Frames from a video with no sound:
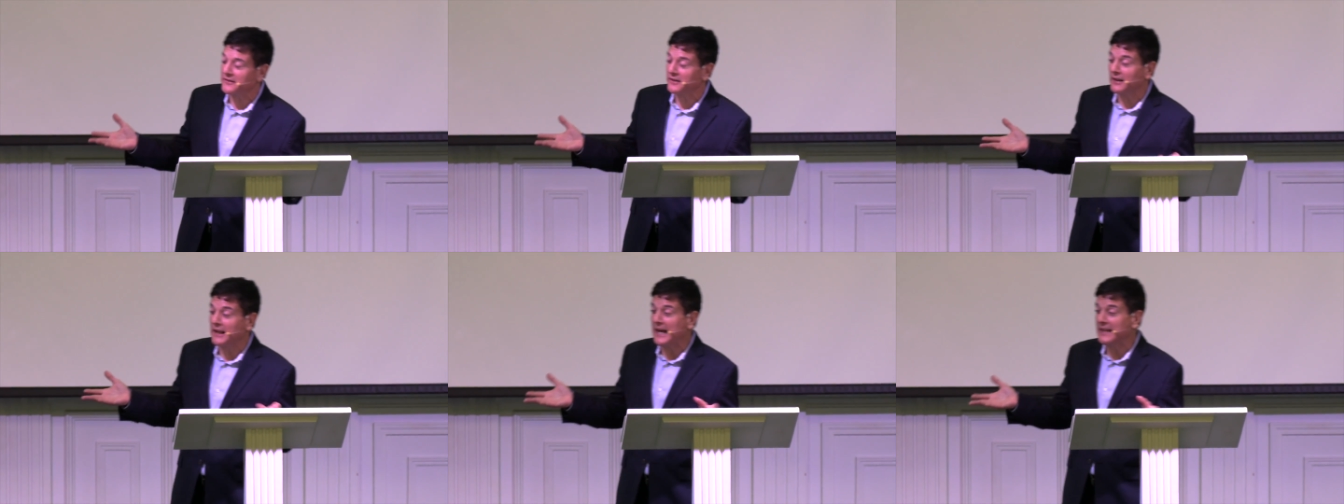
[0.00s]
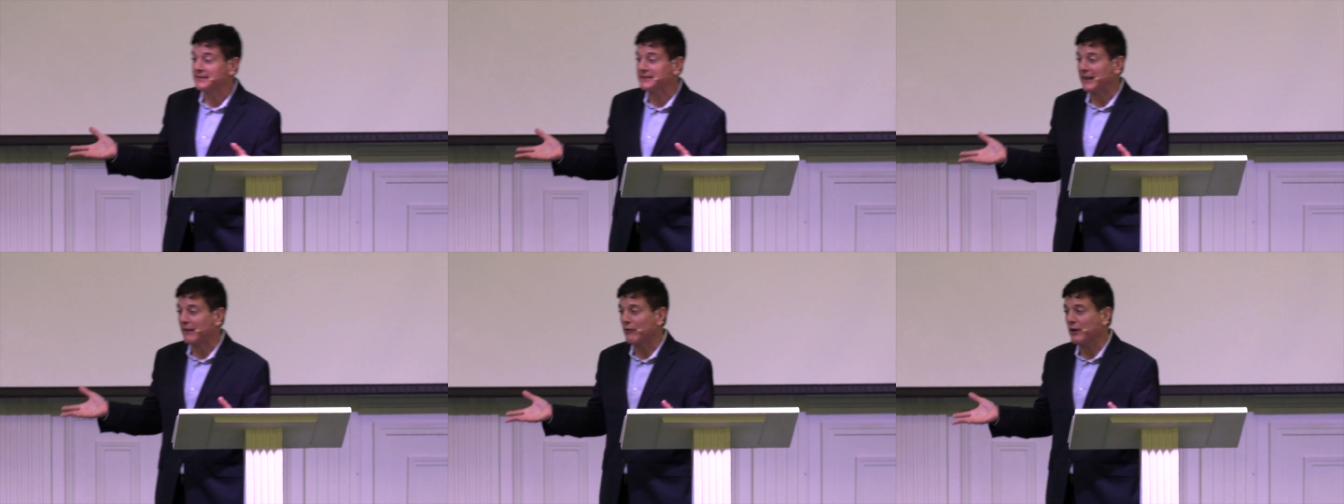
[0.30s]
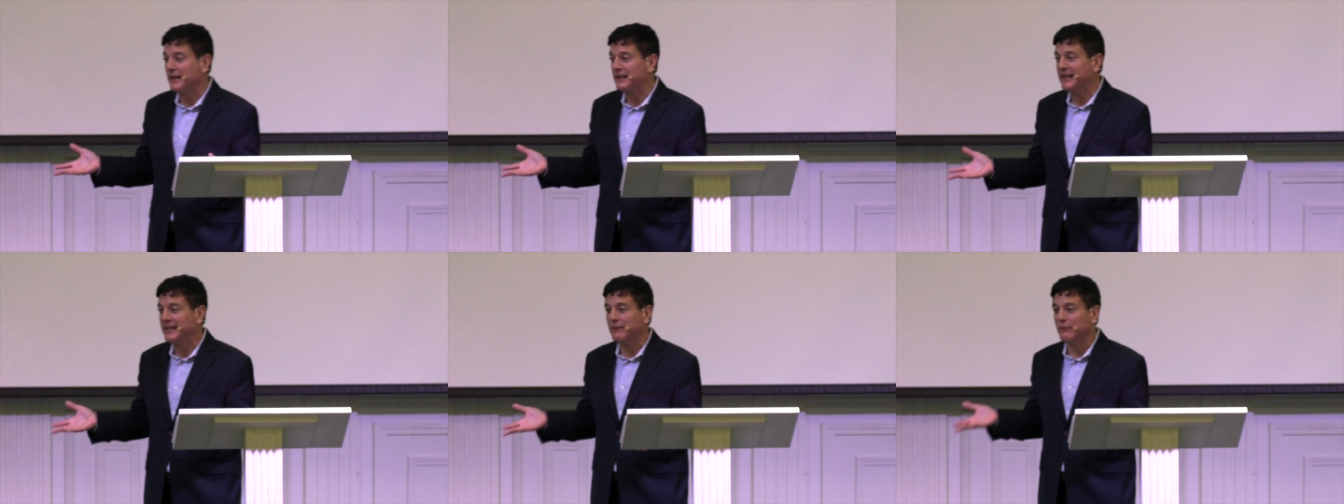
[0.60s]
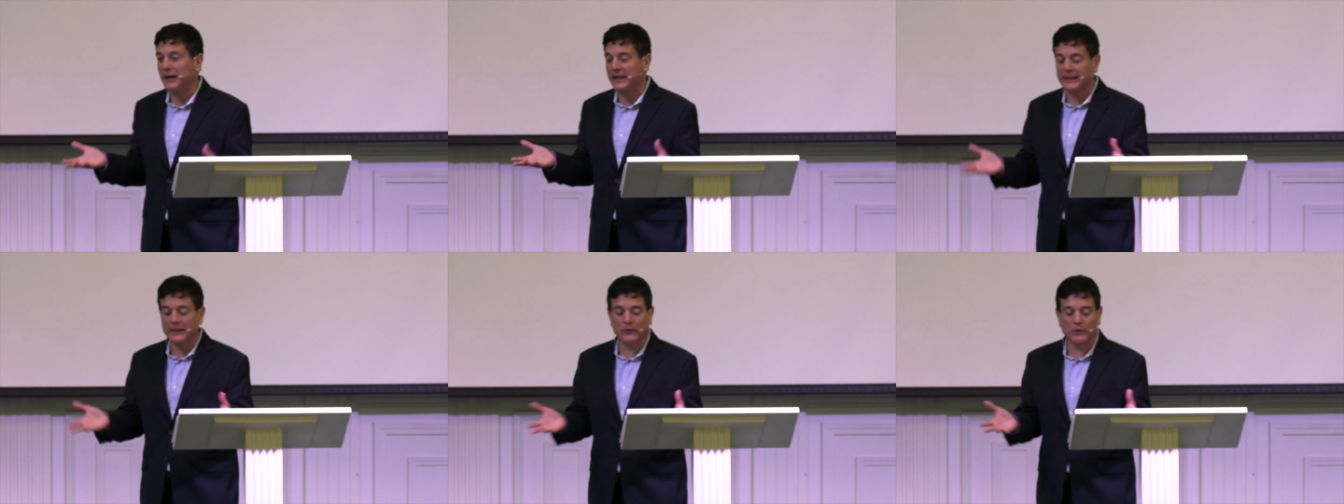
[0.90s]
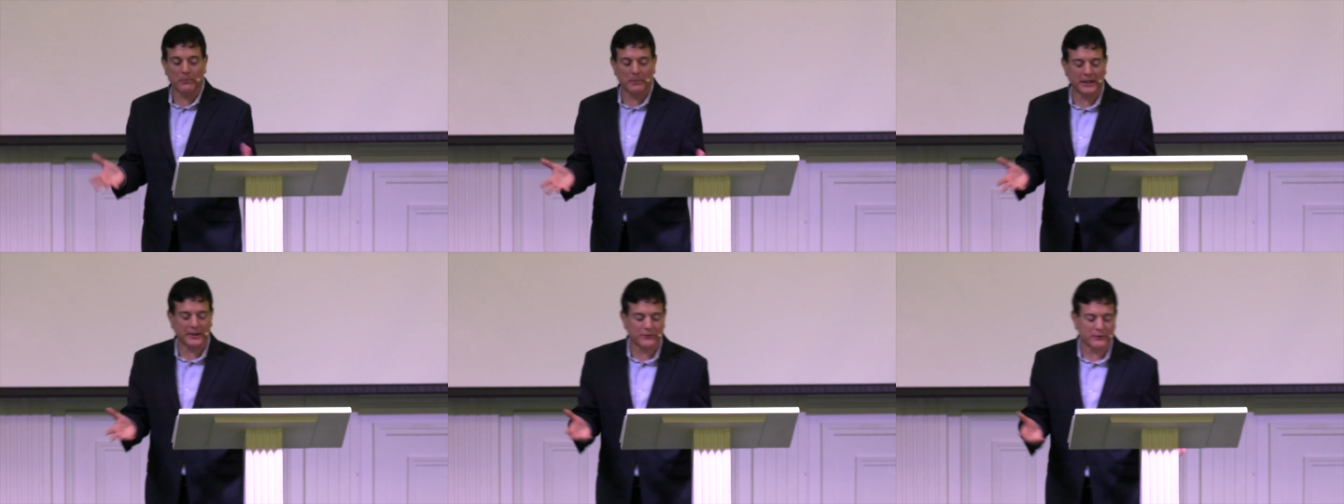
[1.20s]
The last I read, anyway, there were
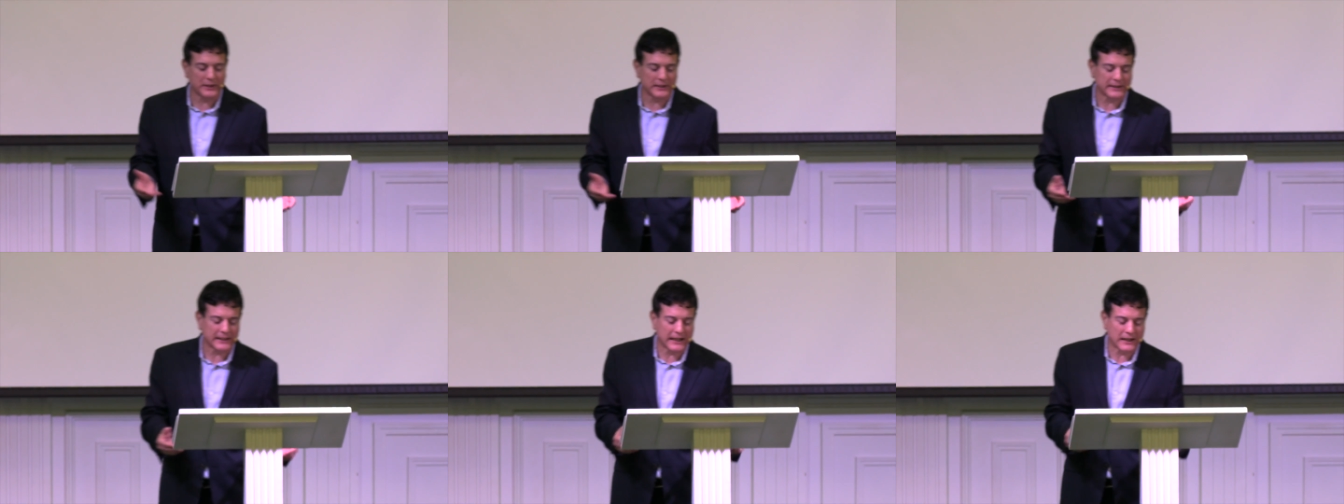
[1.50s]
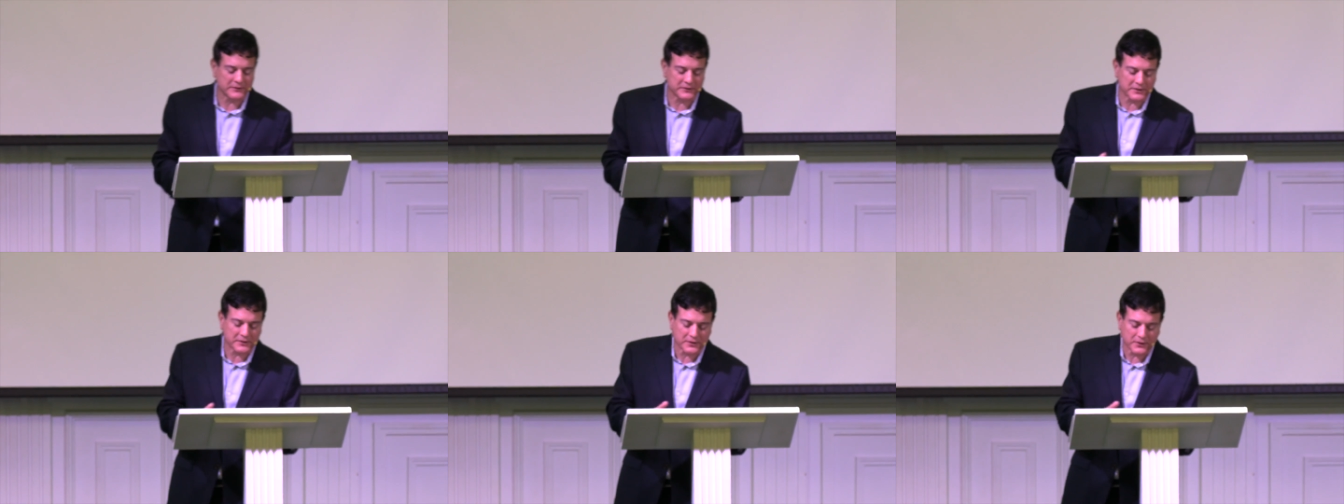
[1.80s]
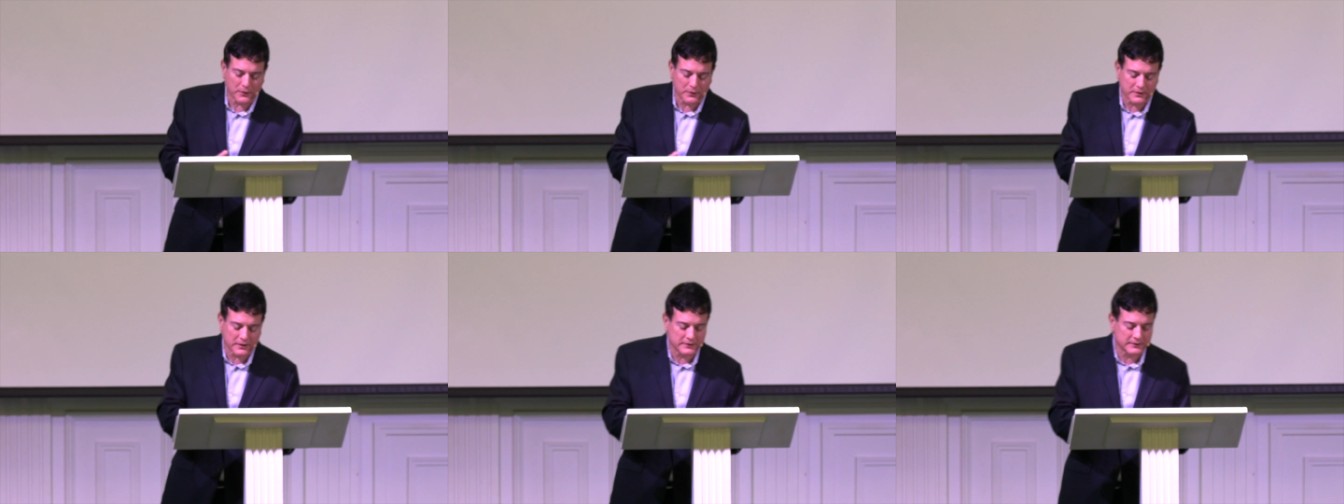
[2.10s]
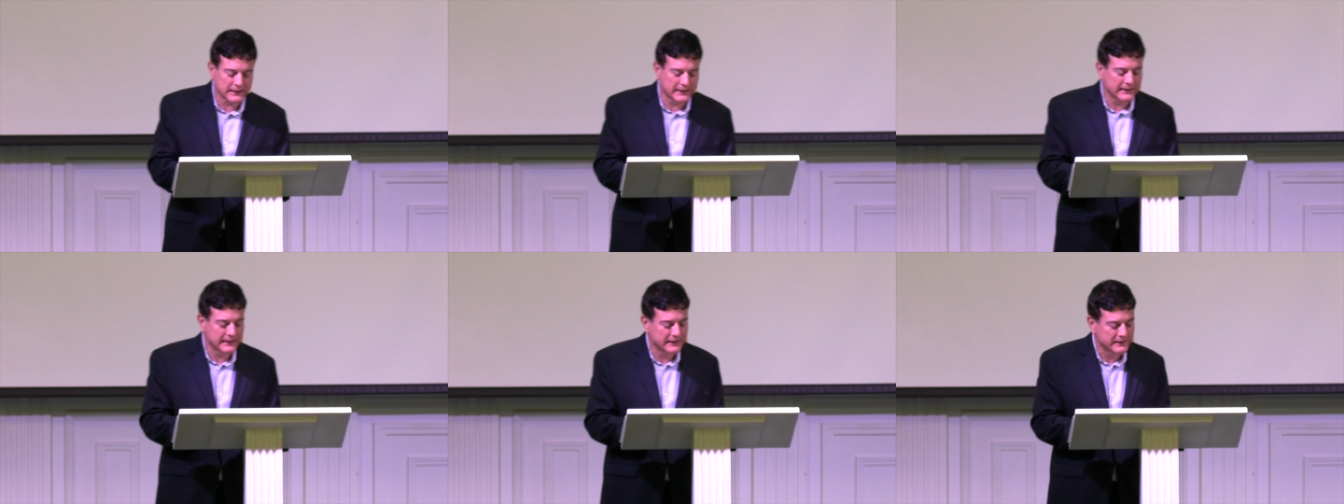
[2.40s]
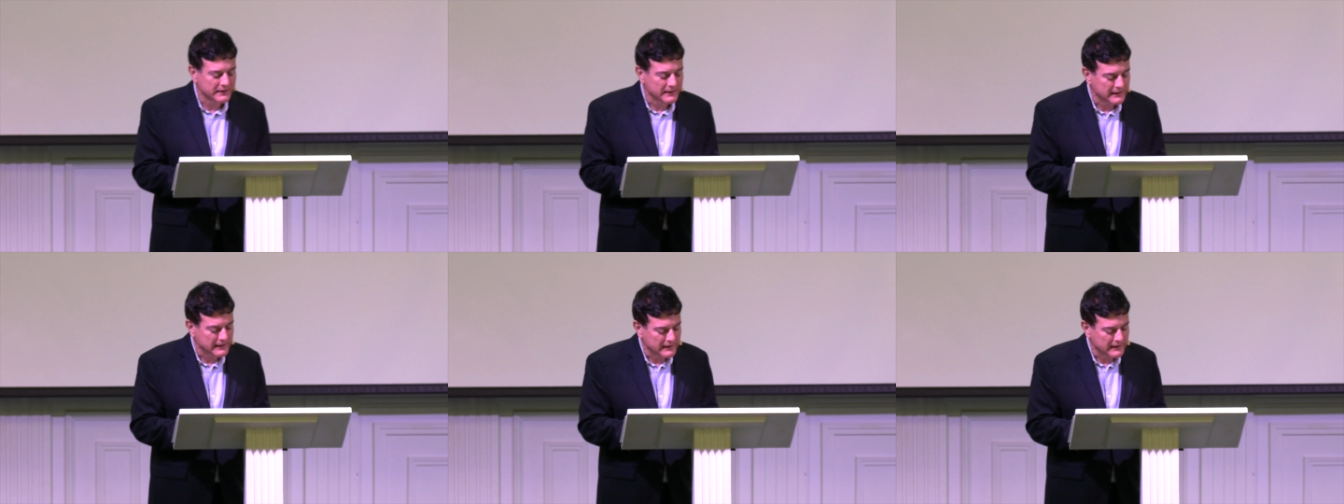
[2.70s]
about 3,000 churches that had